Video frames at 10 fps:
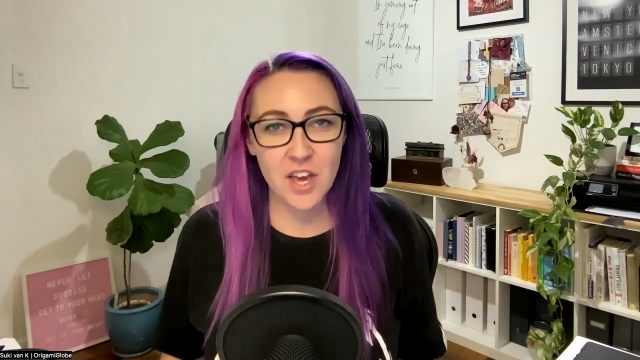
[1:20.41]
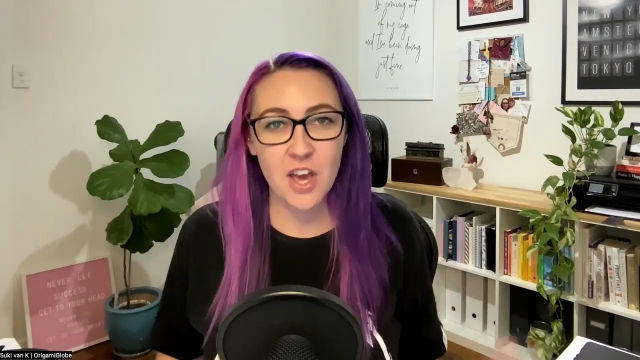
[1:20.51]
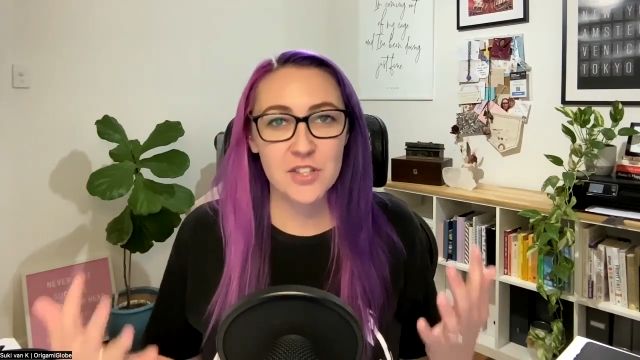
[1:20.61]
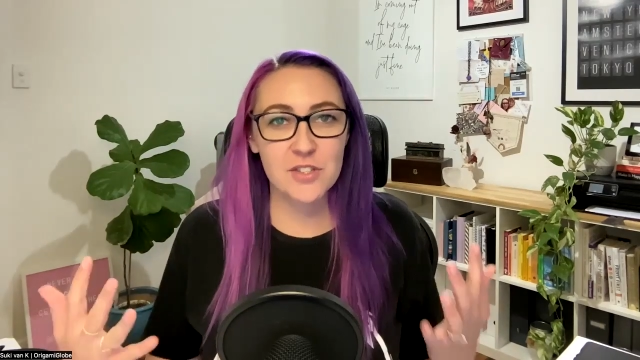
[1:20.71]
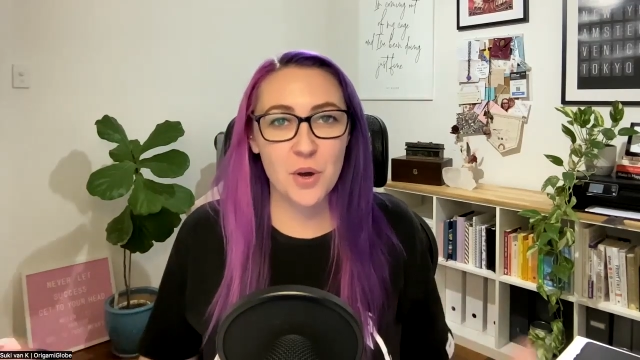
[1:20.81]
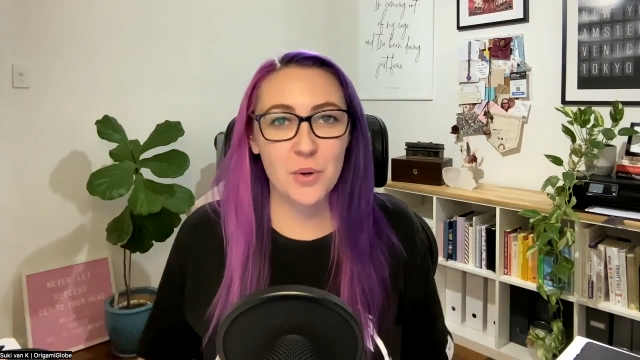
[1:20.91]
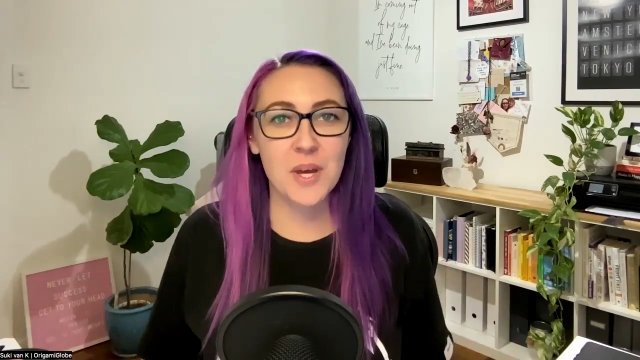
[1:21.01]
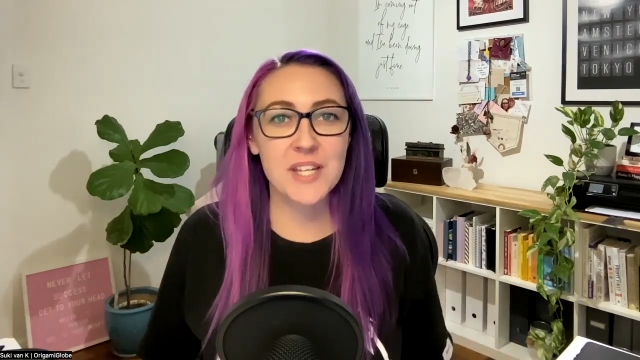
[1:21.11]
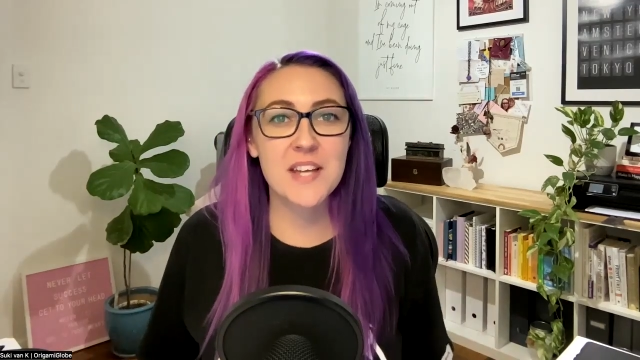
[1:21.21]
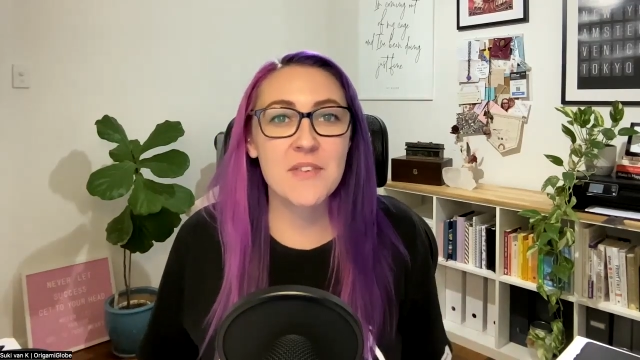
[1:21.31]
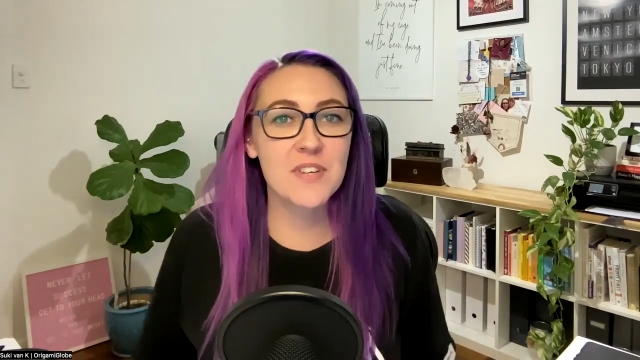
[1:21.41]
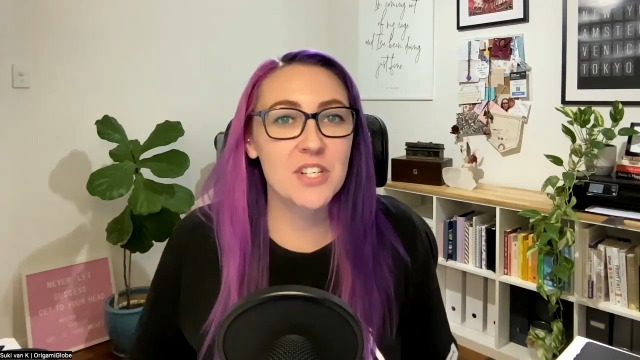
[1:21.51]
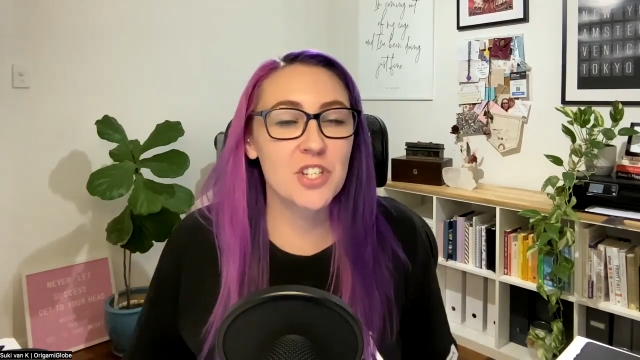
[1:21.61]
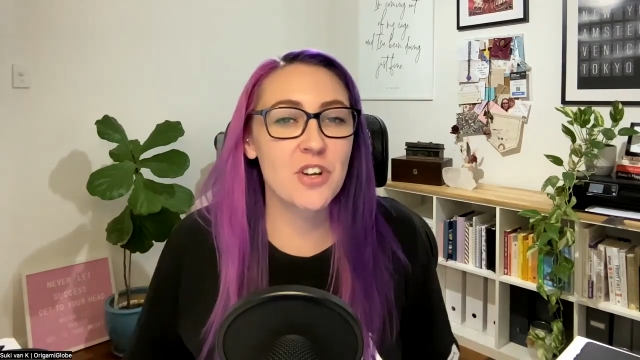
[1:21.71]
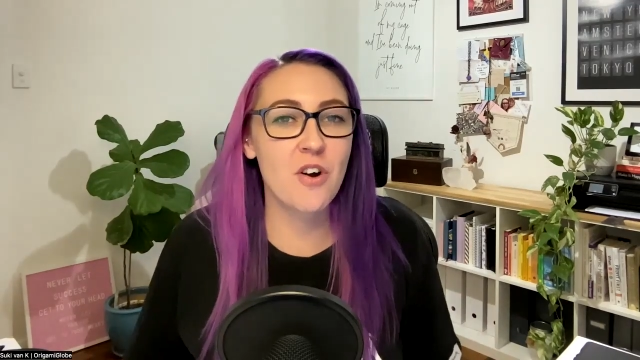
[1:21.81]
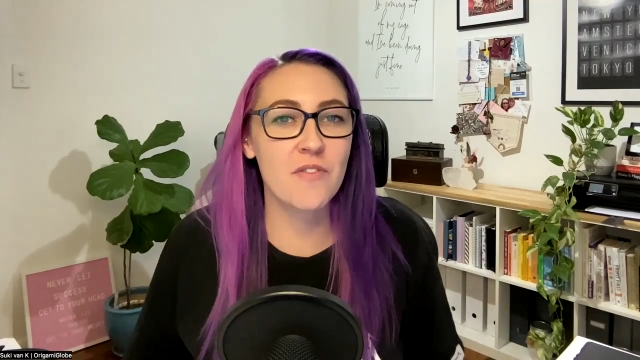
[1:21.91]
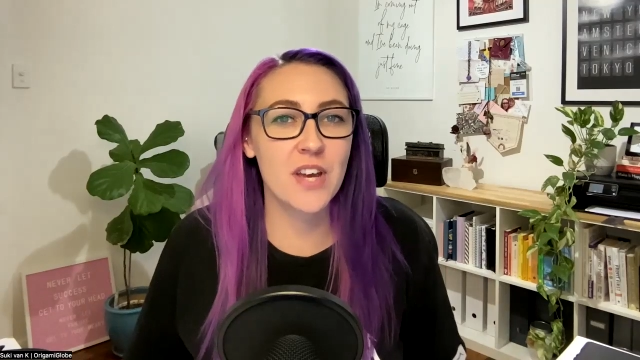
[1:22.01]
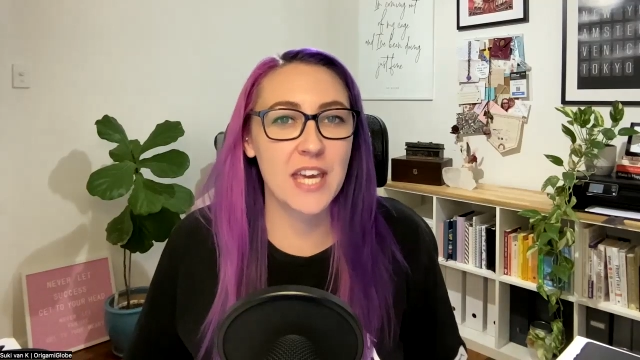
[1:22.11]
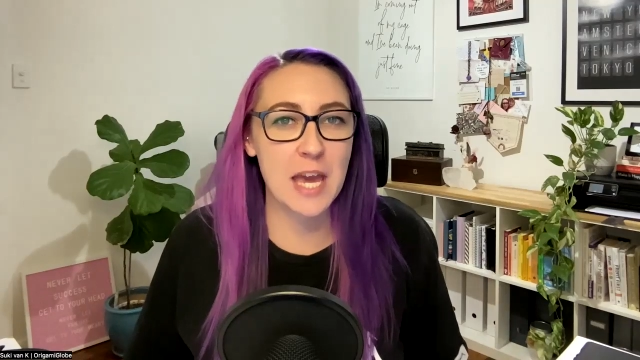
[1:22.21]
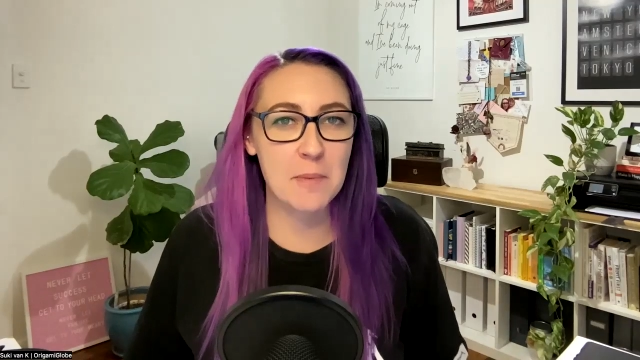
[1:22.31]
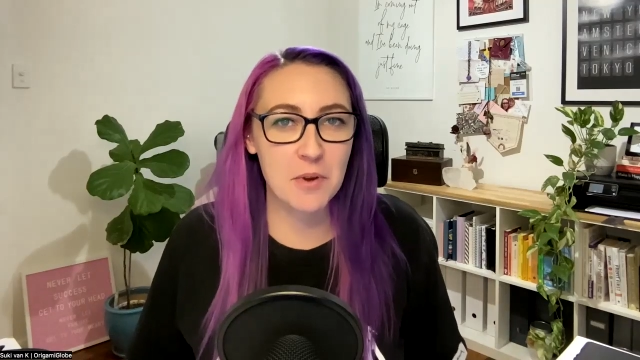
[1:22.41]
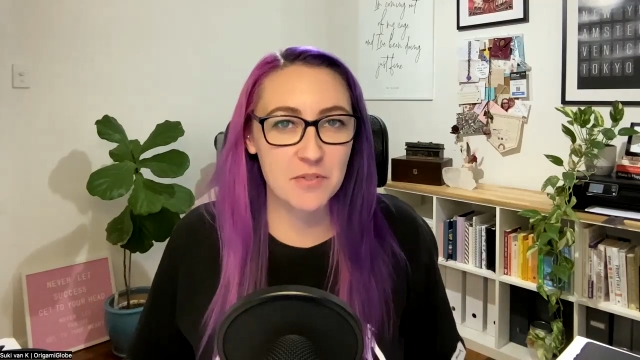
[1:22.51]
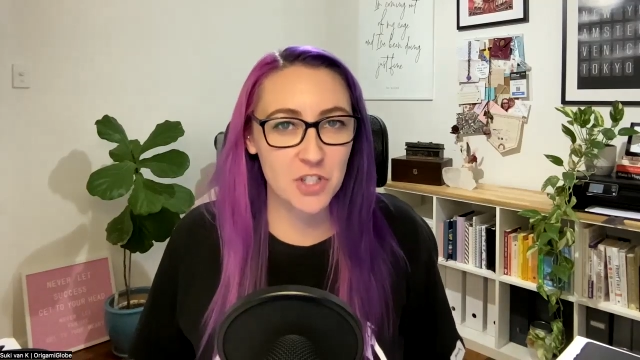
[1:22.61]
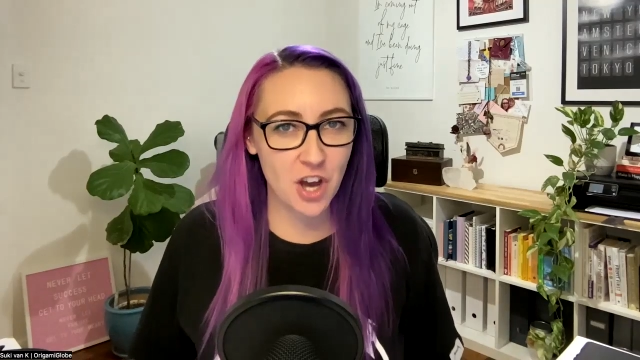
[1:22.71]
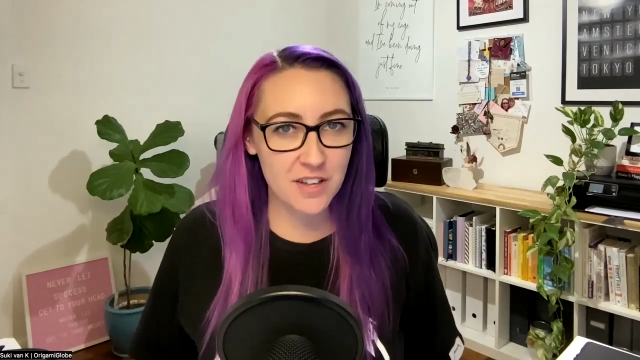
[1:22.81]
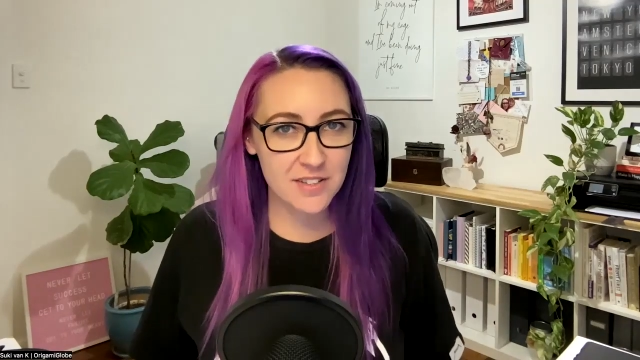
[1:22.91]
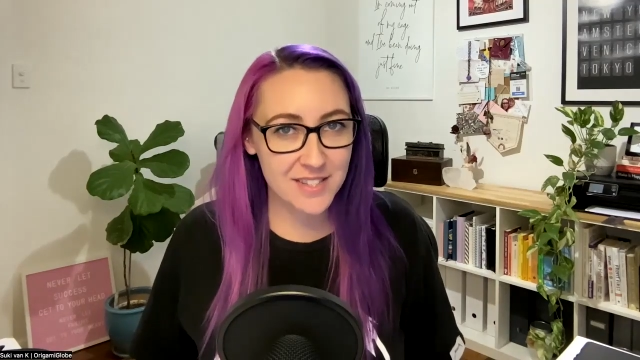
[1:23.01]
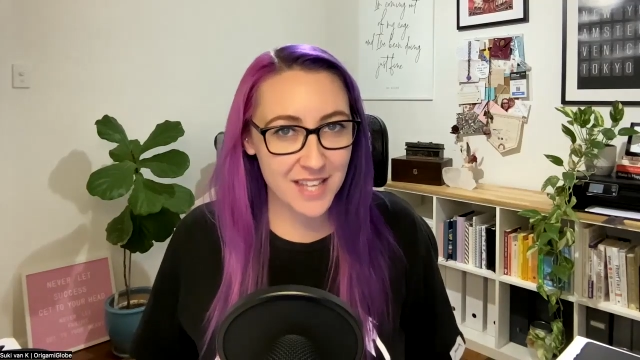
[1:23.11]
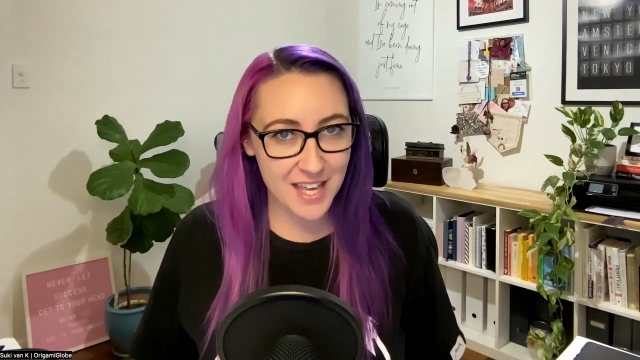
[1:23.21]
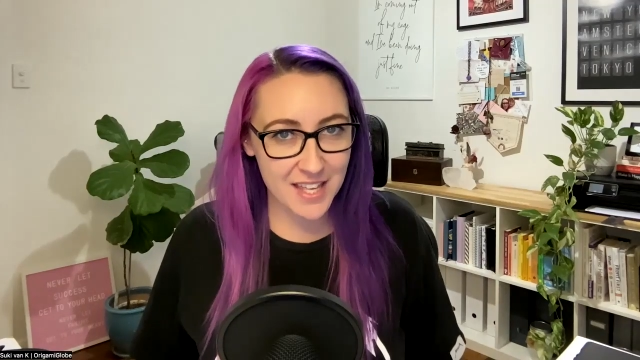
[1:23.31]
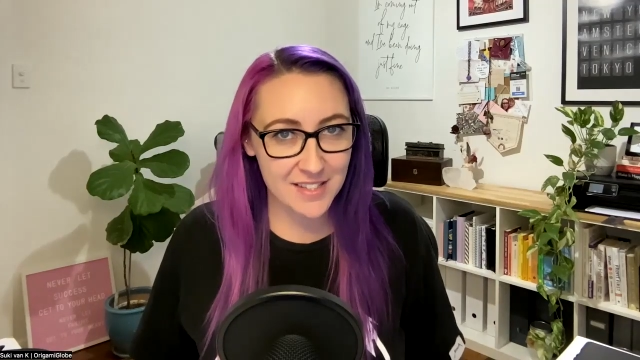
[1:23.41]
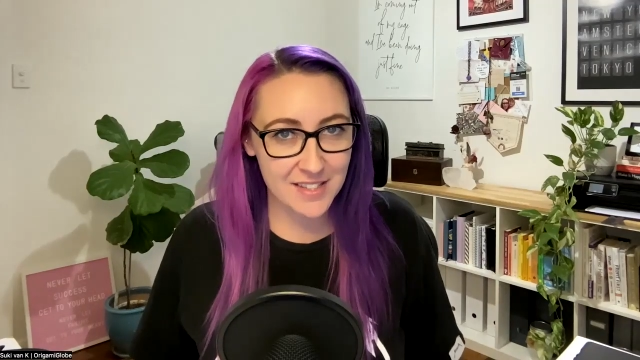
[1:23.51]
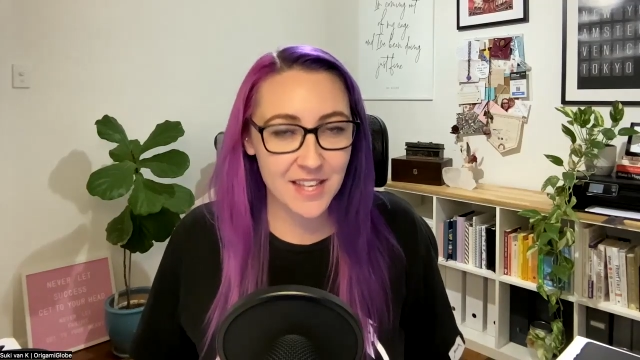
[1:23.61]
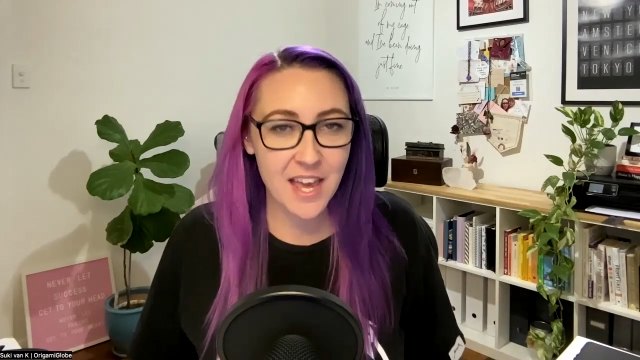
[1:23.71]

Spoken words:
So a definition of a game of chance is